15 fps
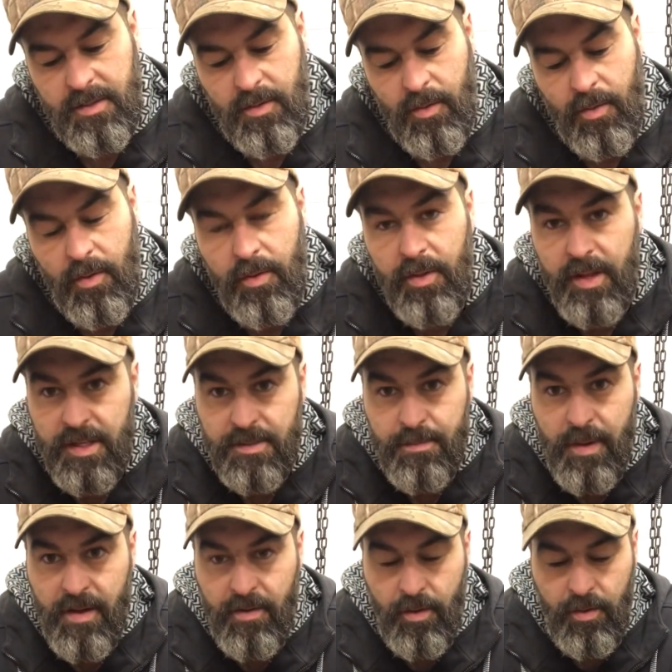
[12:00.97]
all
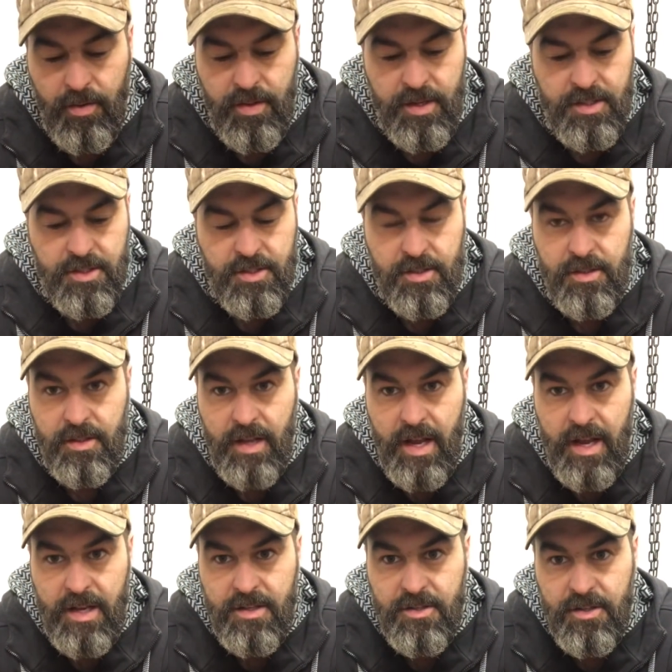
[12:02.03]
this
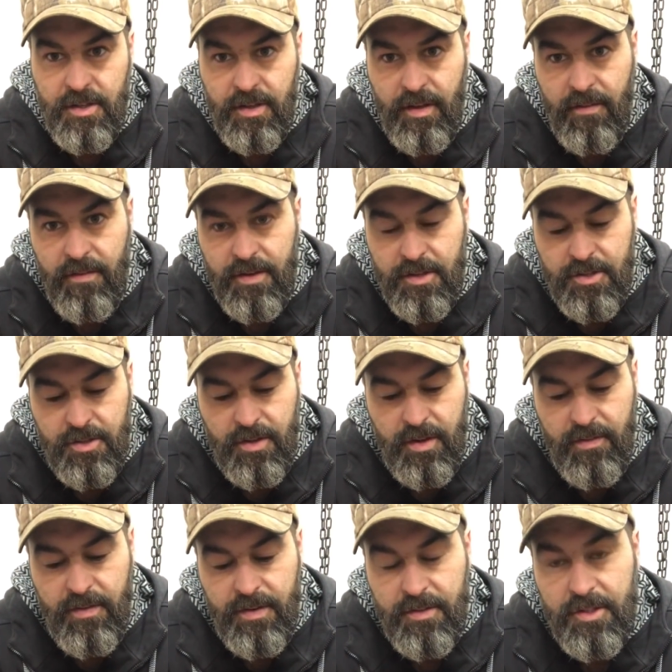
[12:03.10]
edge
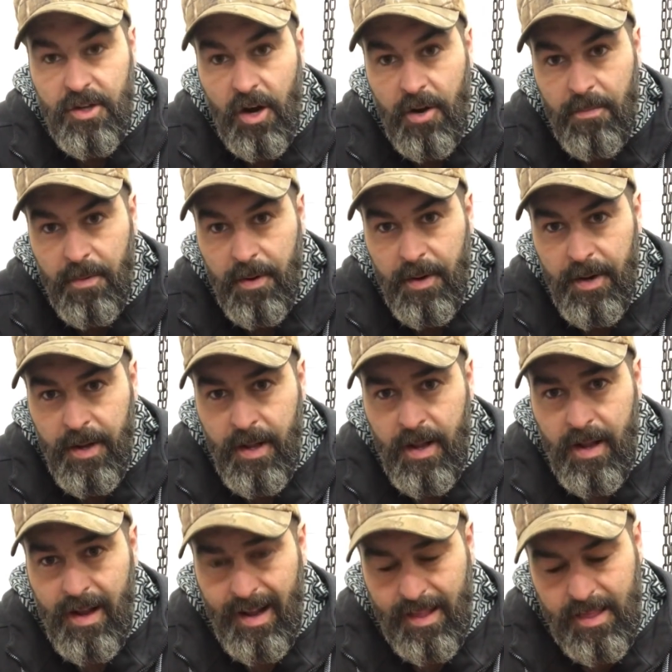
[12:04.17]
even sharper.
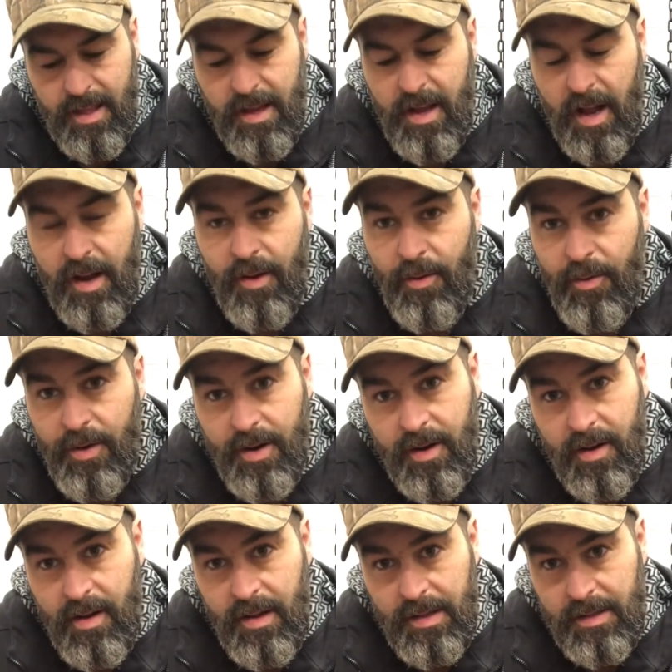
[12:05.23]
I think I
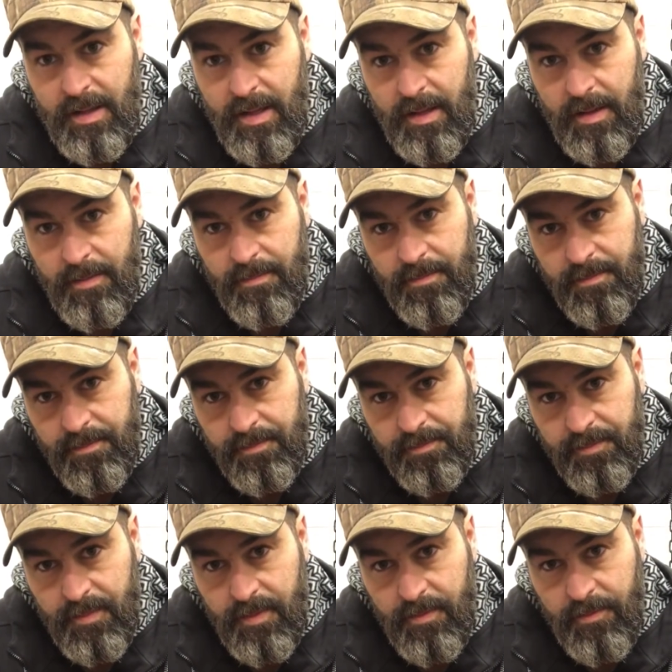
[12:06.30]
lowered
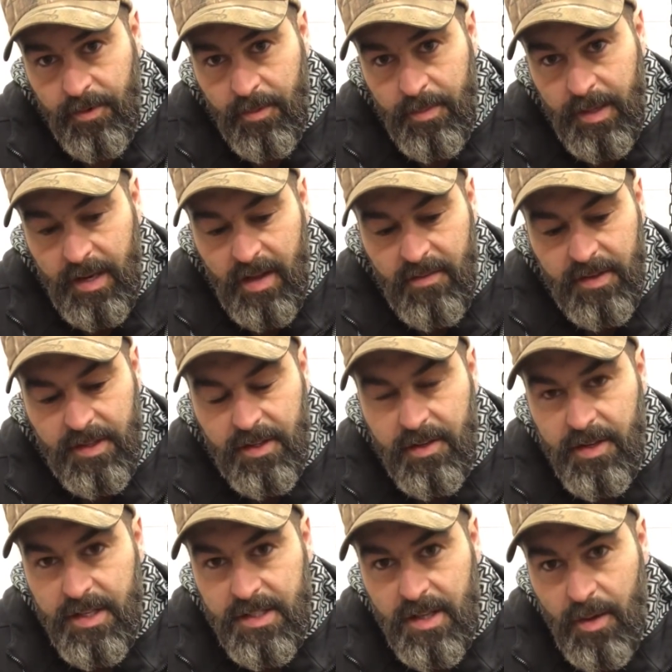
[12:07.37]
from 11
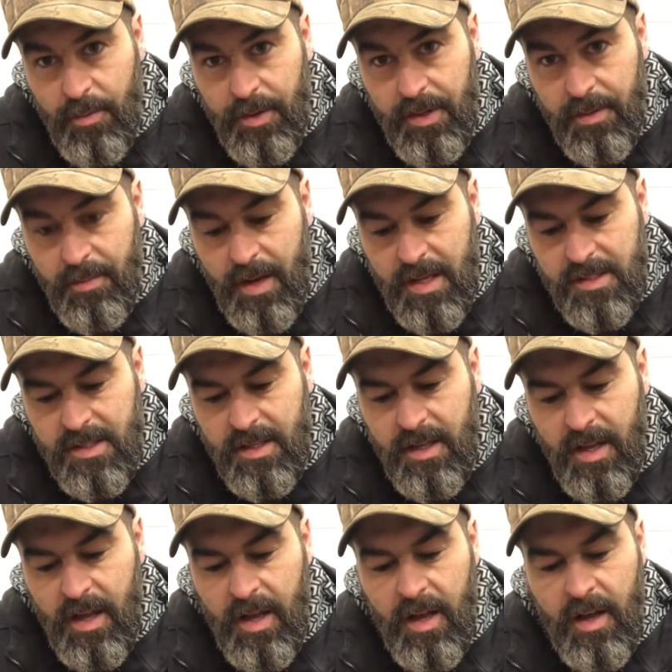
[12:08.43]
degrees that William has it.
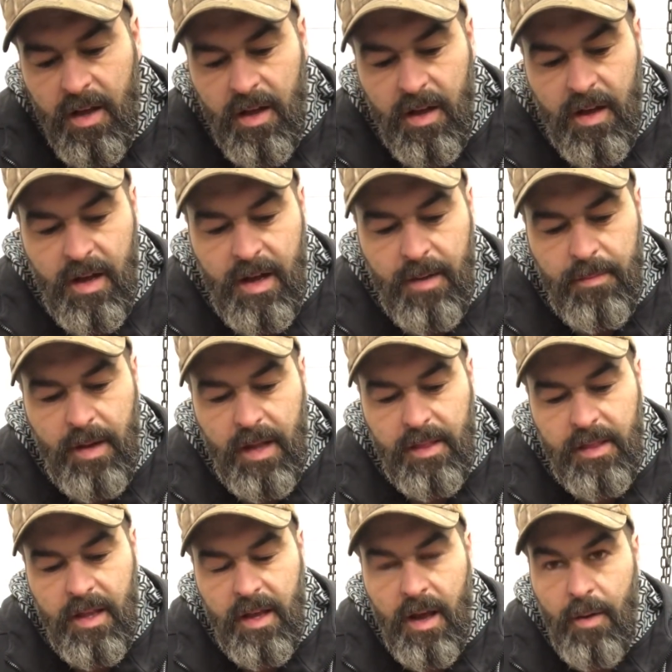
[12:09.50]
I
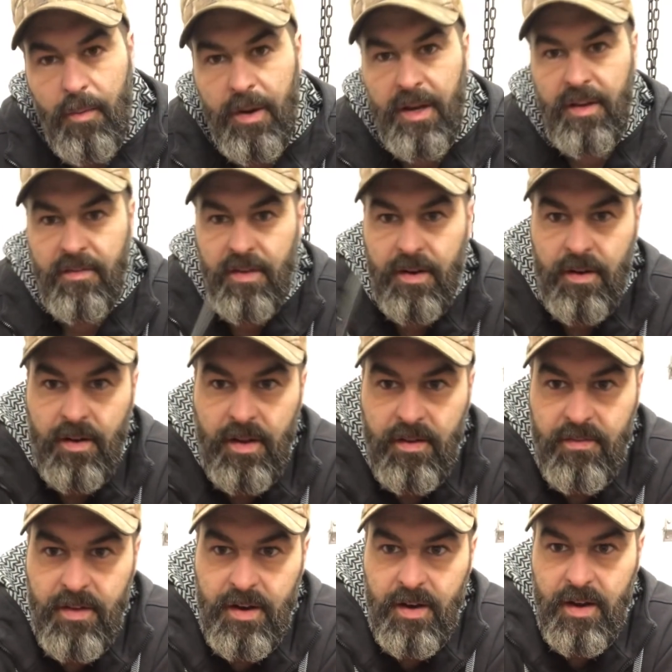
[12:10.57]
think I went
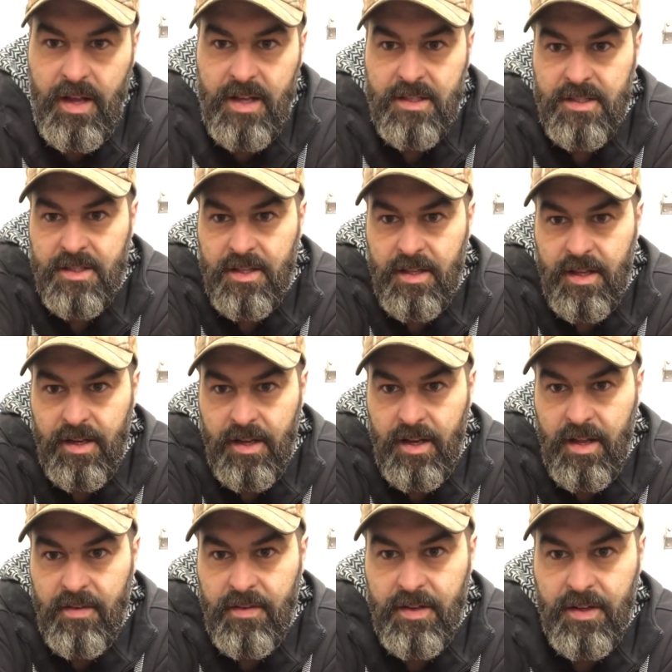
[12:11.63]
even less than
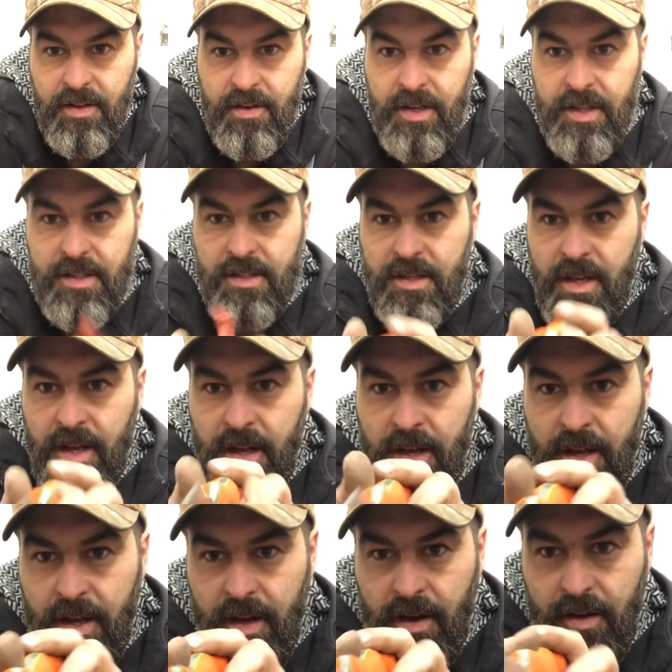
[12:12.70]
11 degrees
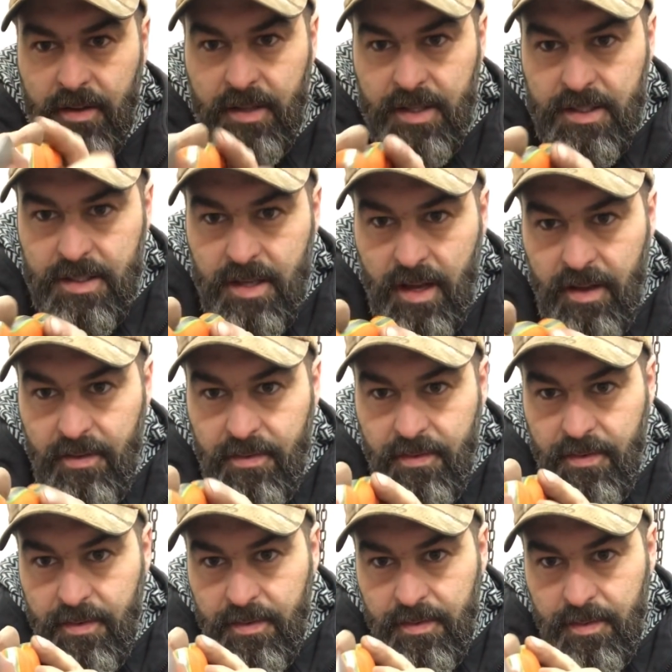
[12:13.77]
on this
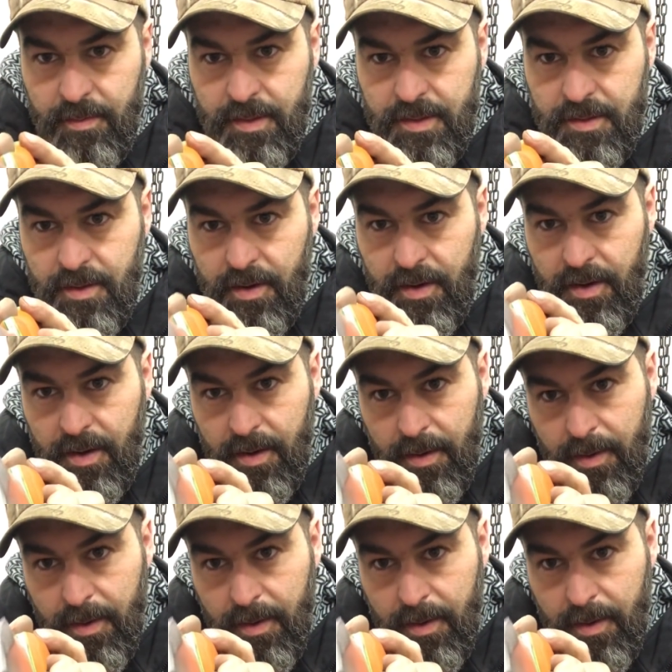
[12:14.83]
knife. Let me show you.